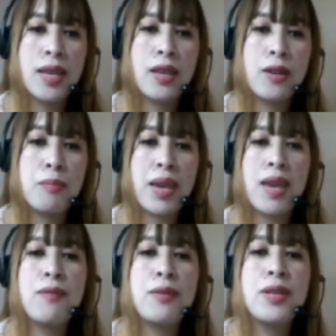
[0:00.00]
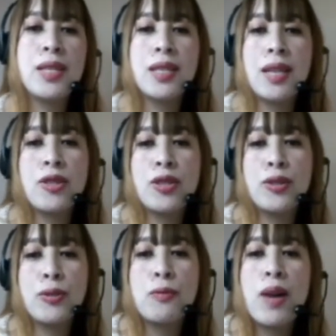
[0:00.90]
Your behavior is essential
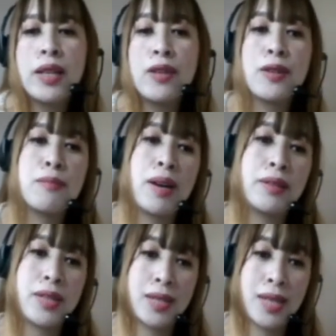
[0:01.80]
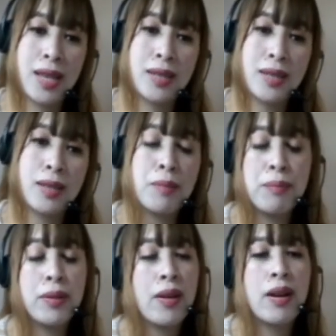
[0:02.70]
to what you're about to say. So some
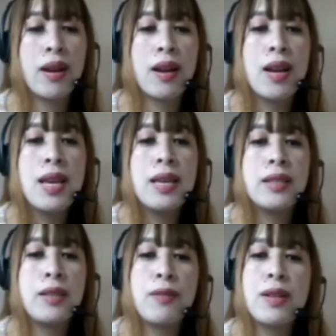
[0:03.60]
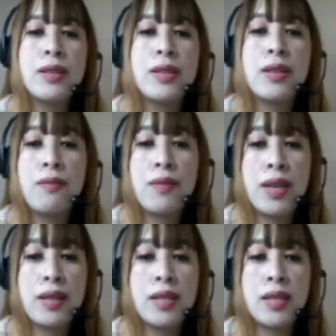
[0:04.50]
people are difficult to
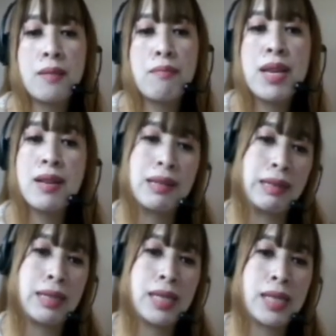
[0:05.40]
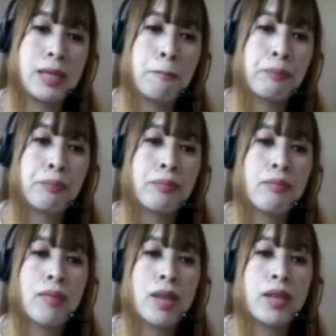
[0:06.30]
convince because
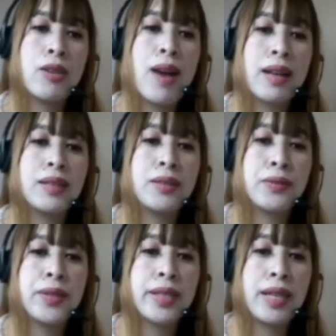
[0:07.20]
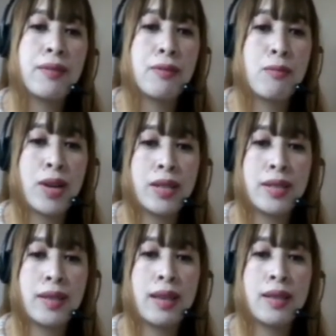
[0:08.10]
you act differently from what you
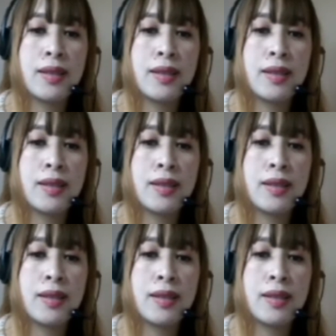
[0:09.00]
say.